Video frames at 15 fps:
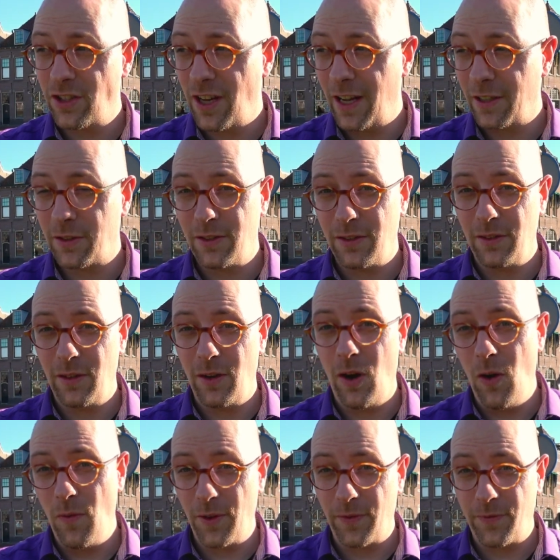shot
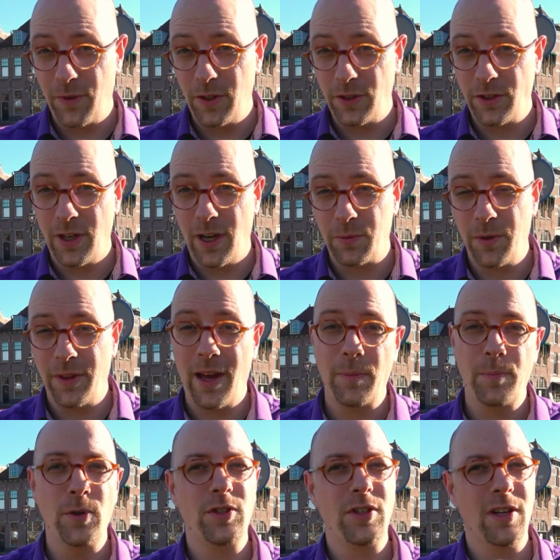over the first shot
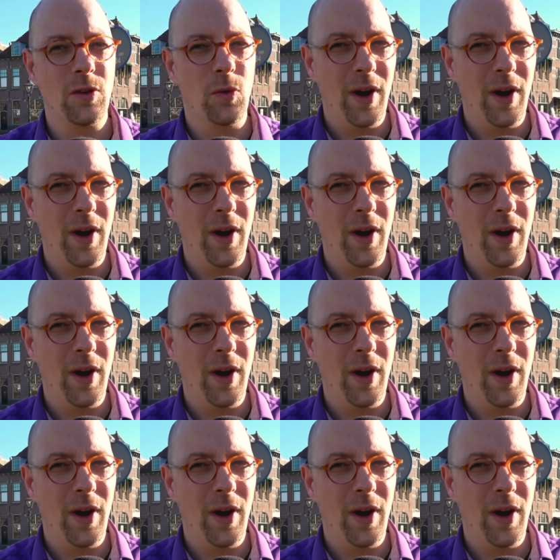without pushing it